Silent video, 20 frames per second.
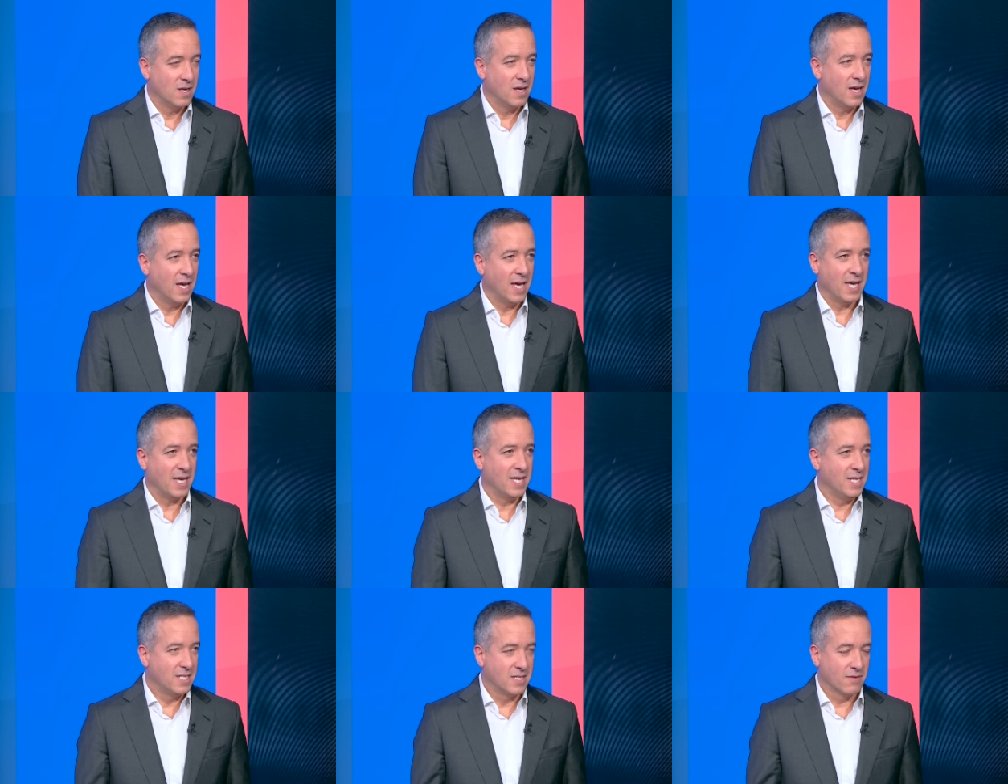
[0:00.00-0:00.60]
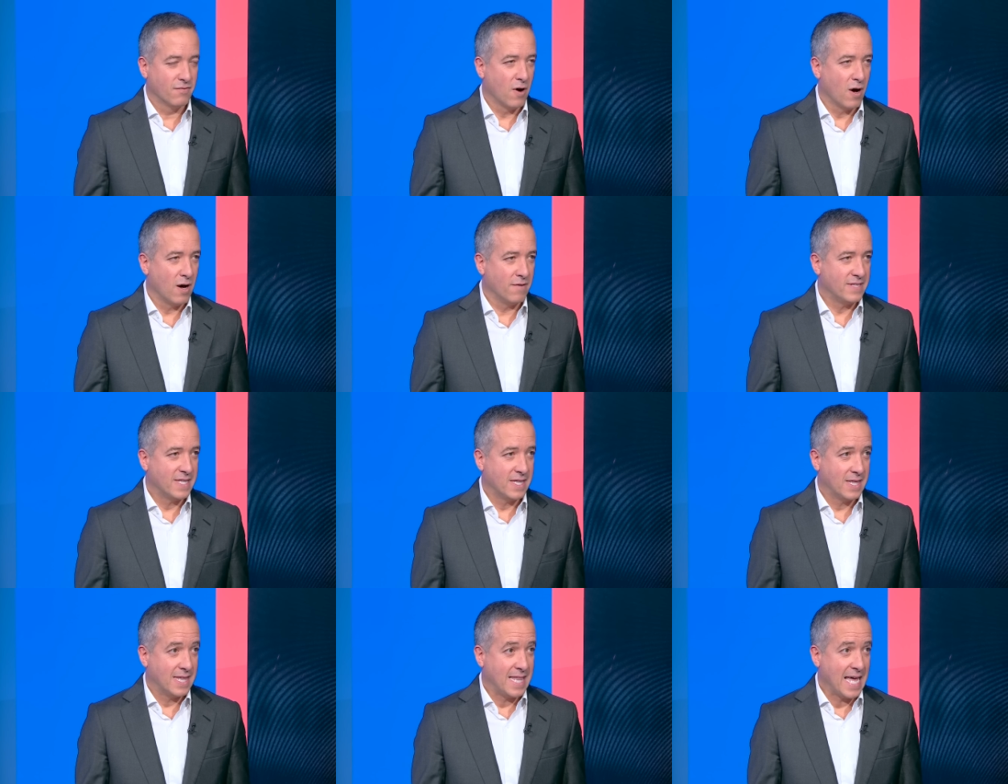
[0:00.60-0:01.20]
Uh, he survived
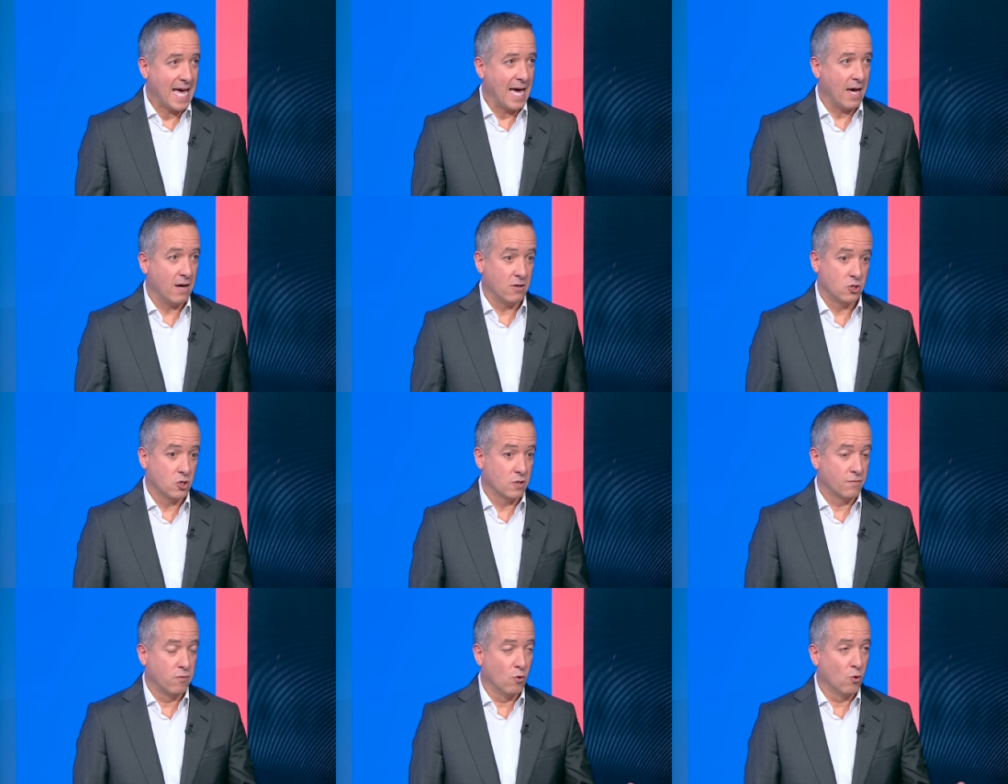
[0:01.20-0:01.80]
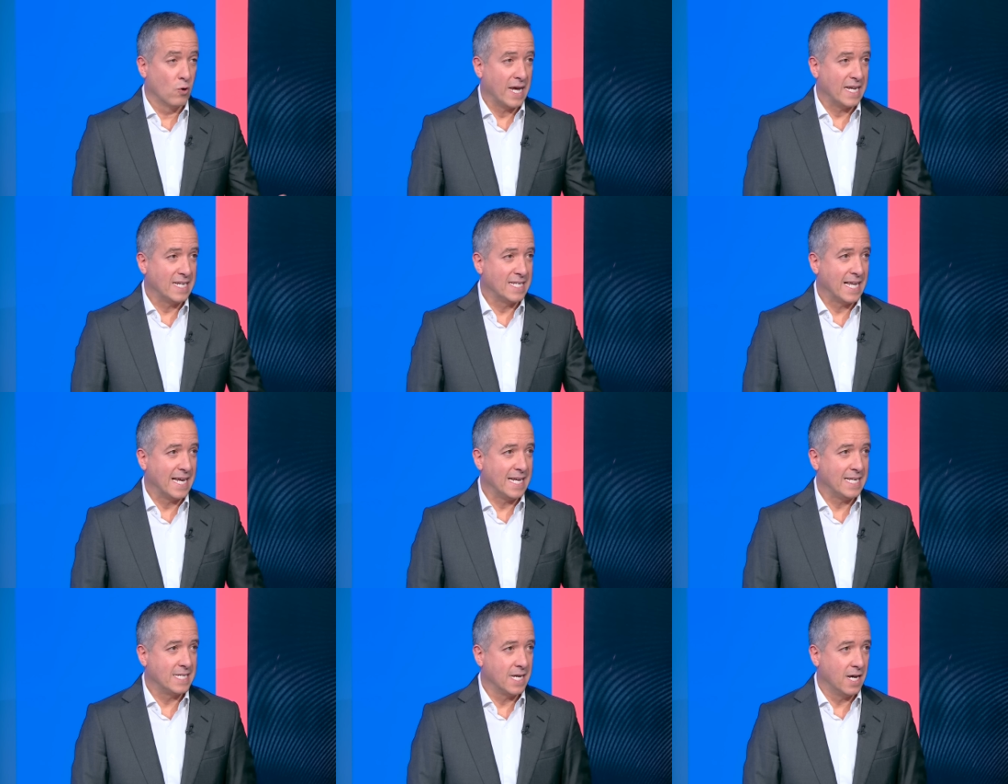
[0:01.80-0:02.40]
that. Just four days
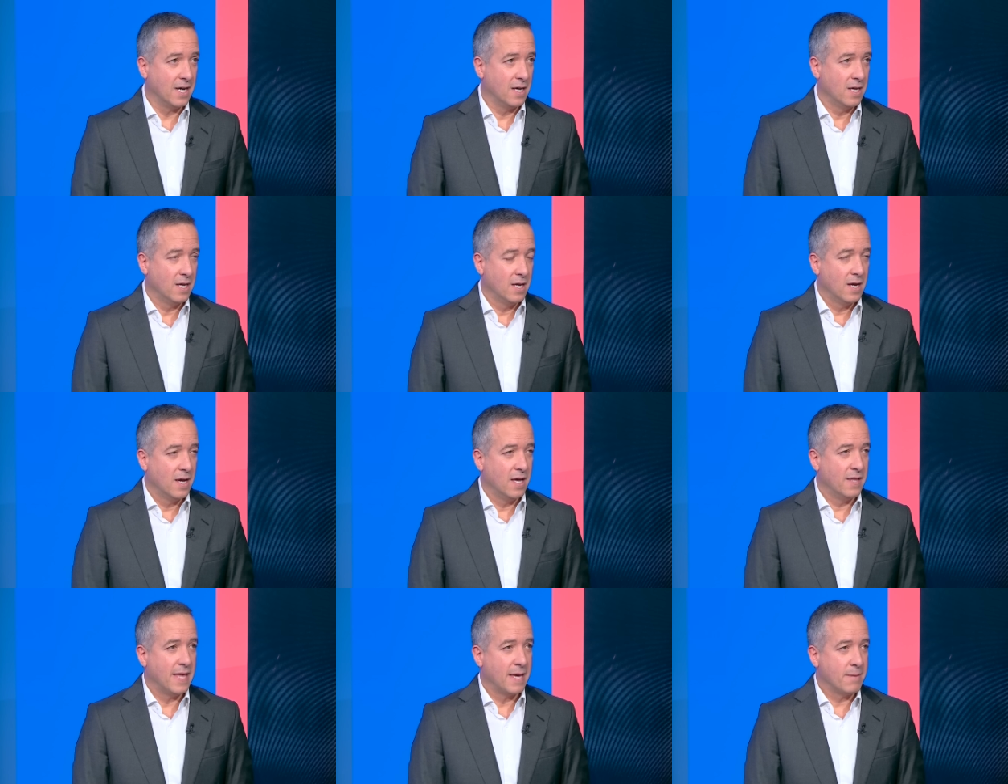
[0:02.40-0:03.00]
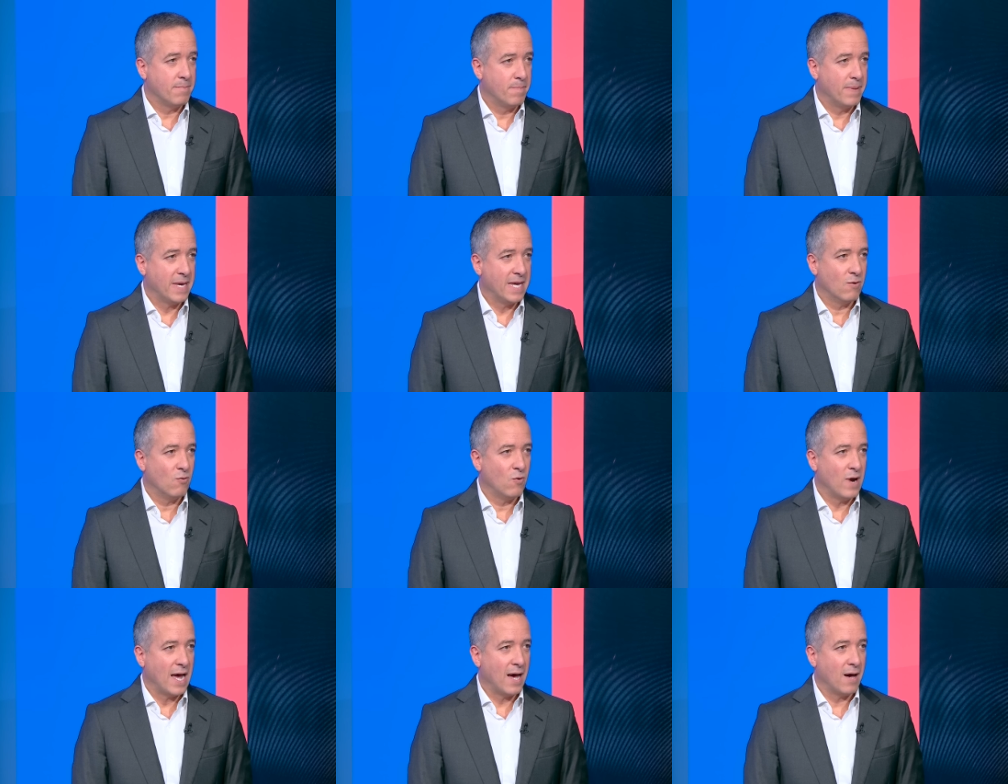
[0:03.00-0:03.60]
later, uh, they
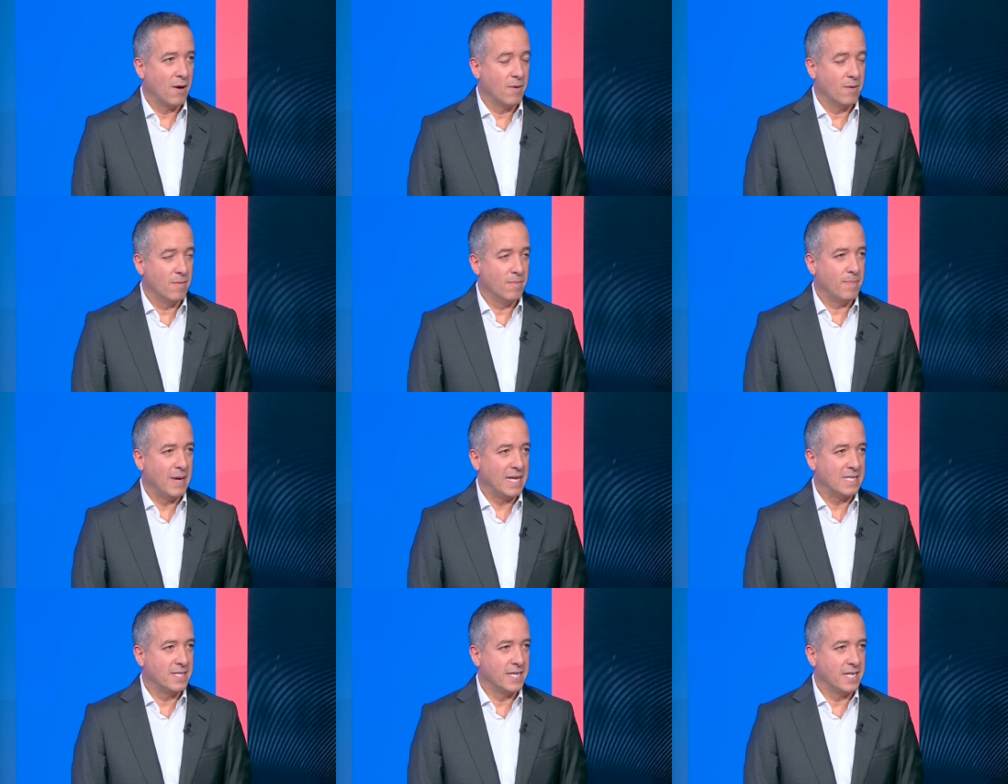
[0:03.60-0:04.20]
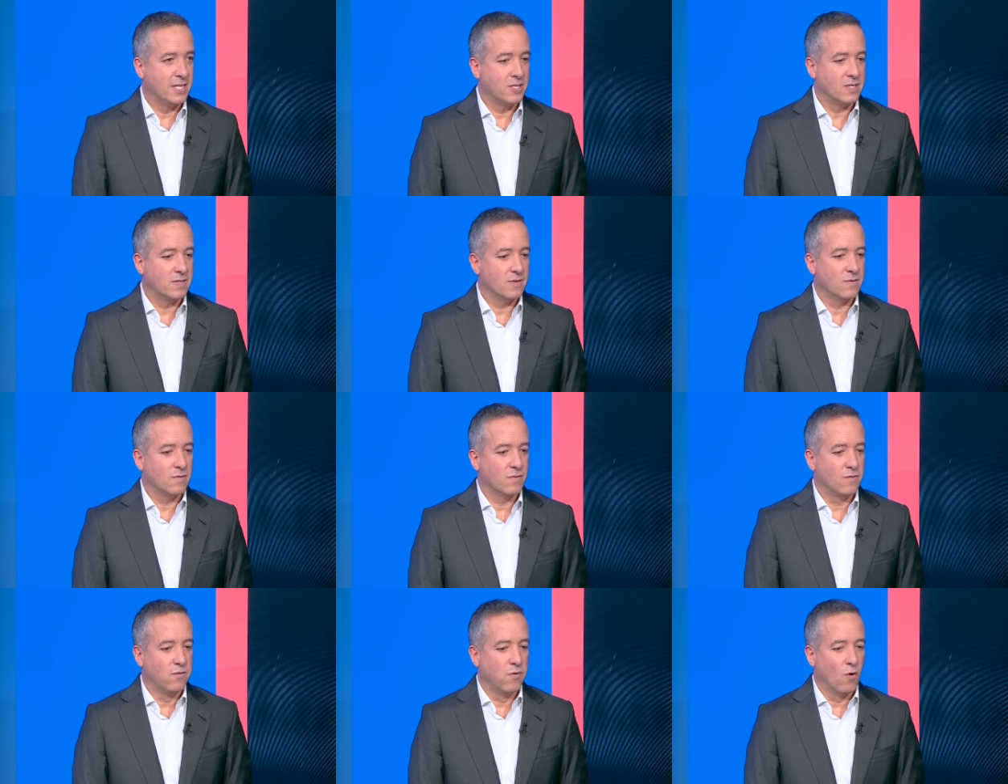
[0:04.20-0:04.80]
beat Real Betis
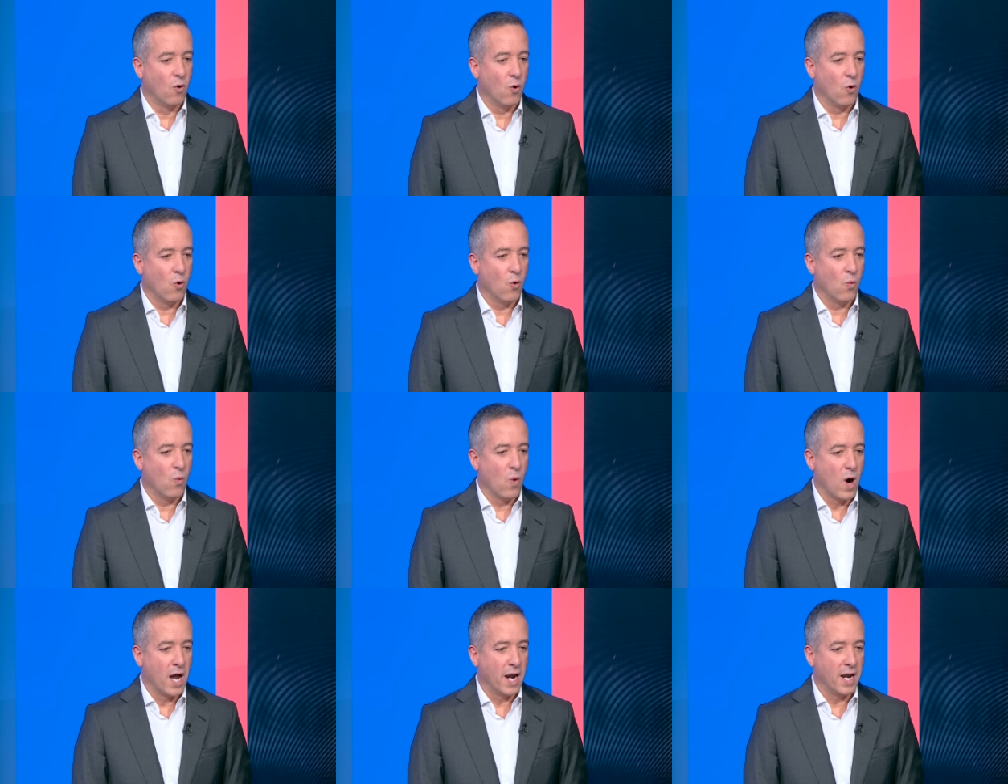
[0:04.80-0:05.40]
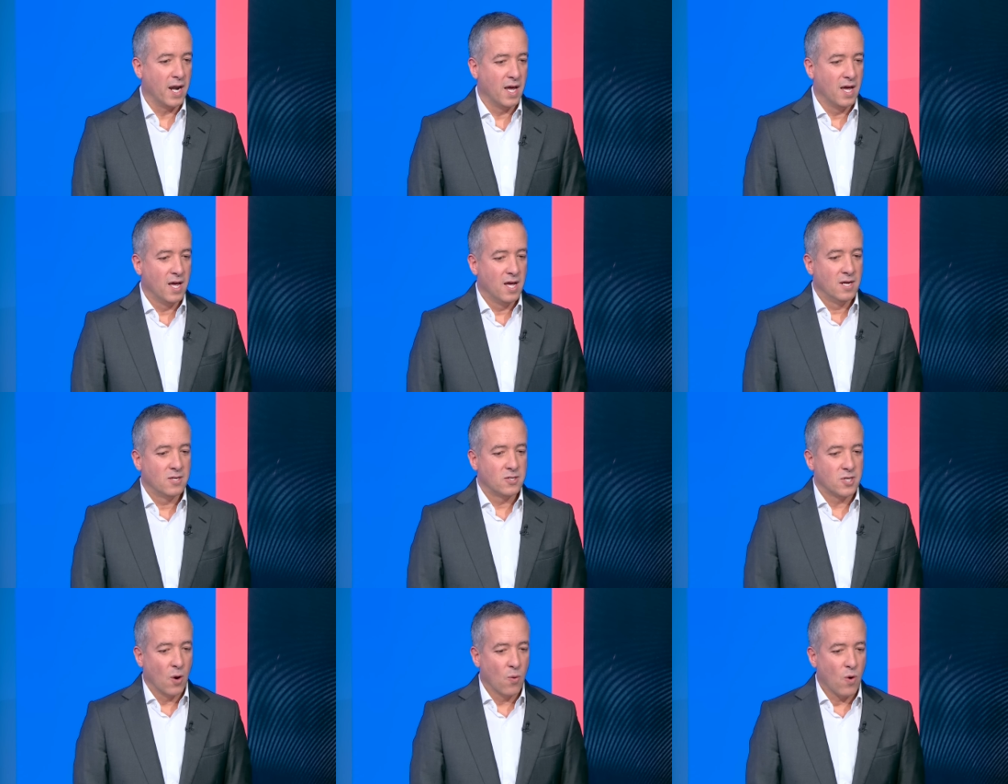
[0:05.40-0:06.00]
4 1.
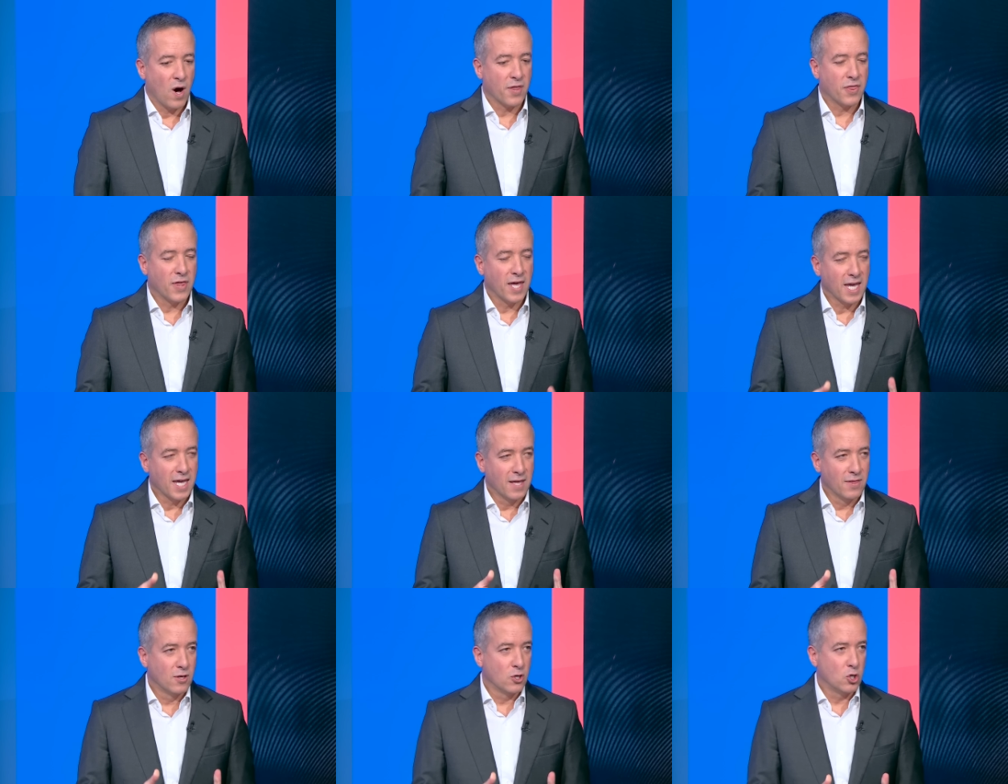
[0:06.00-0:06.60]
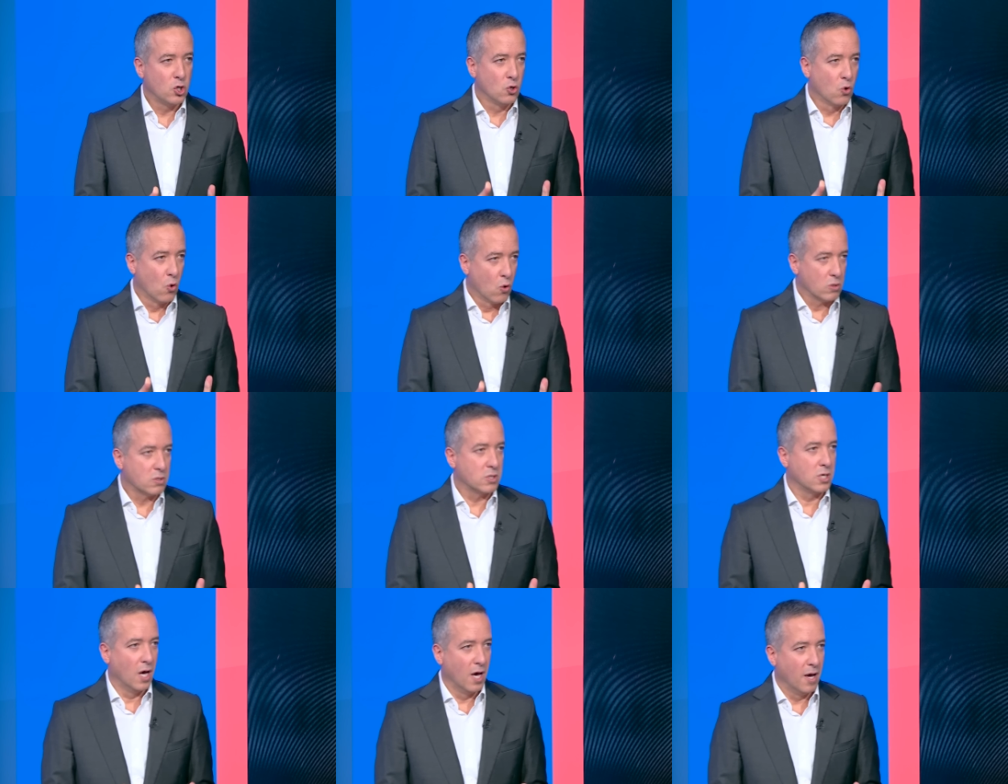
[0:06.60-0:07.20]
So I think in the
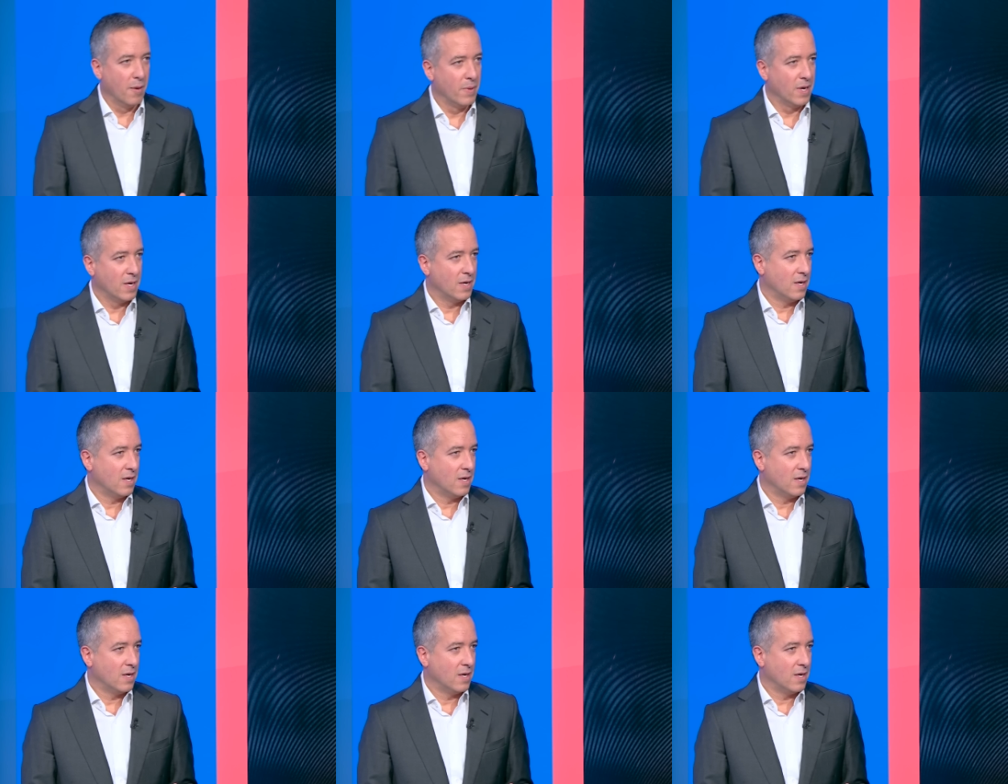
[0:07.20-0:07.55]
short term,